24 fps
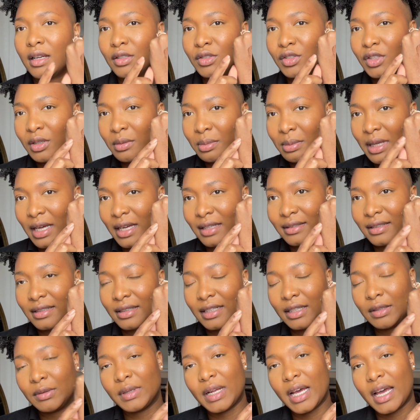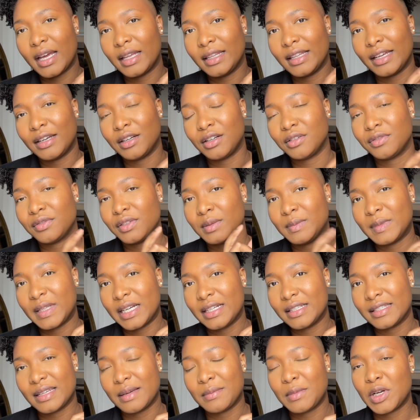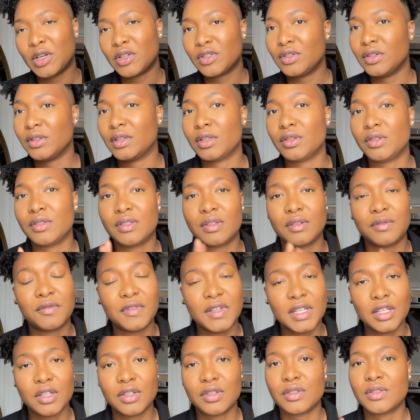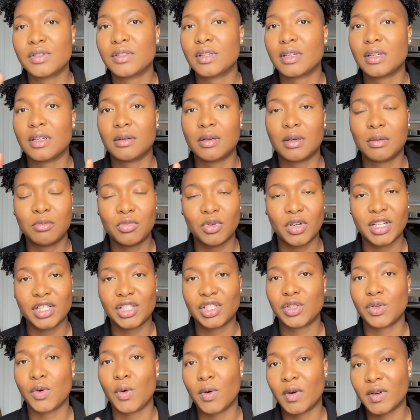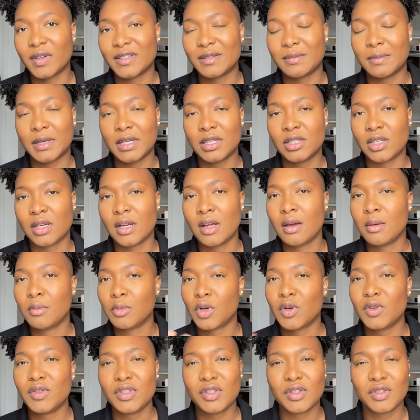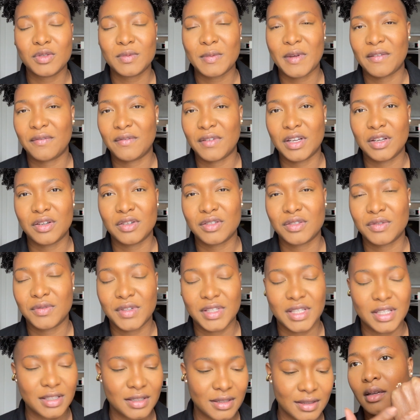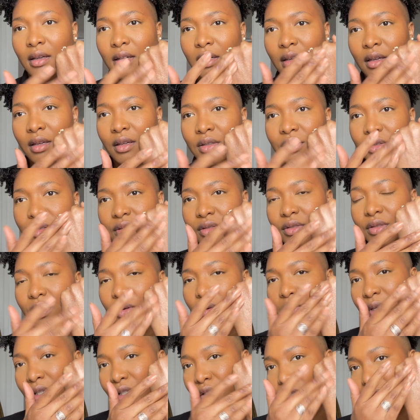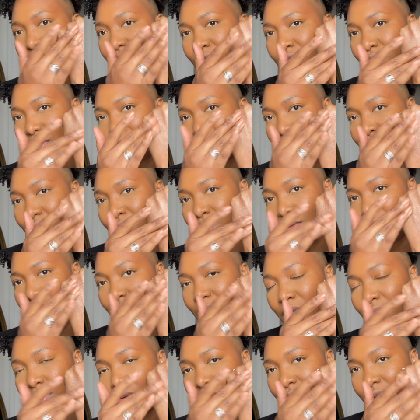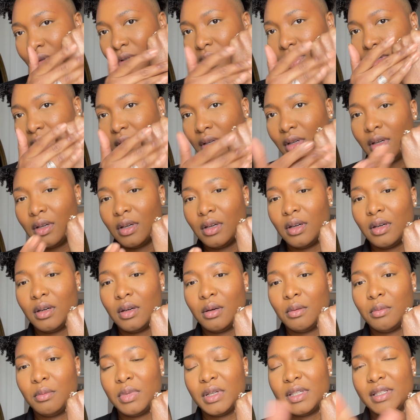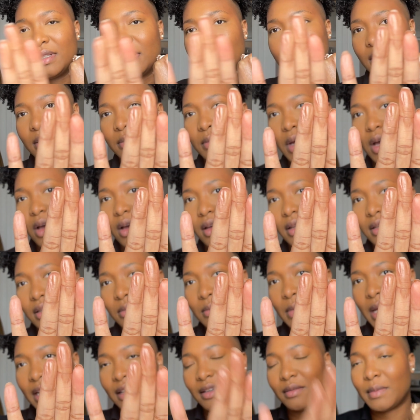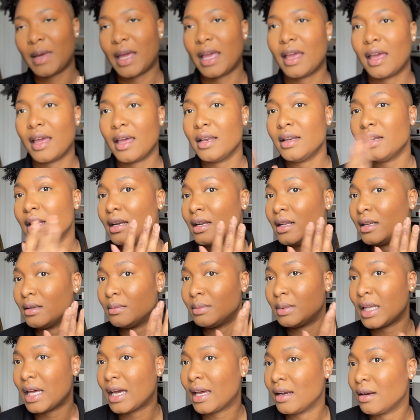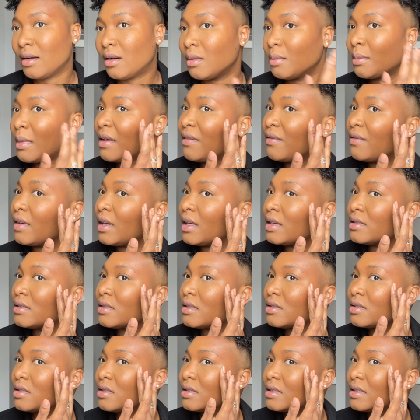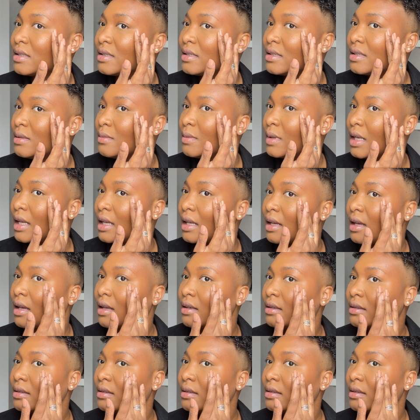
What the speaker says: to apply the liquid highlighter from Danessa Myricks, you can use your fingers, a brush, or a sponge. I'm going to use my fingers for this. I'm just going to put some on the back of my hand and then apply it on my face just to see what I get.